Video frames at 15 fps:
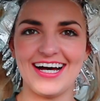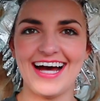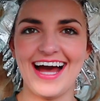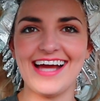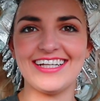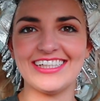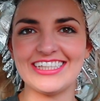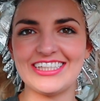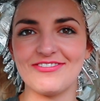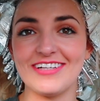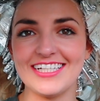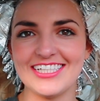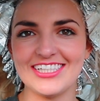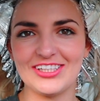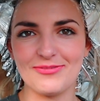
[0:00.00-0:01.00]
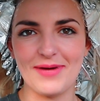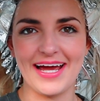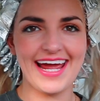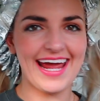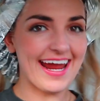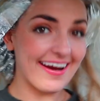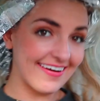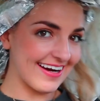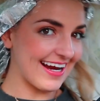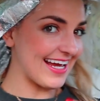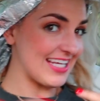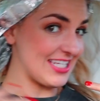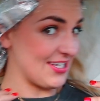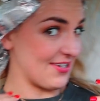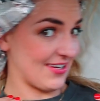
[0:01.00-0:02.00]
I just finished my hair,
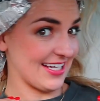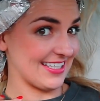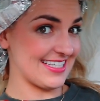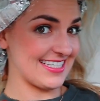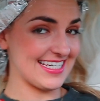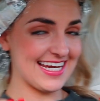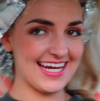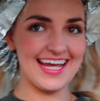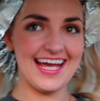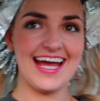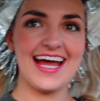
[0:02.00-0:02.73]
as you can see.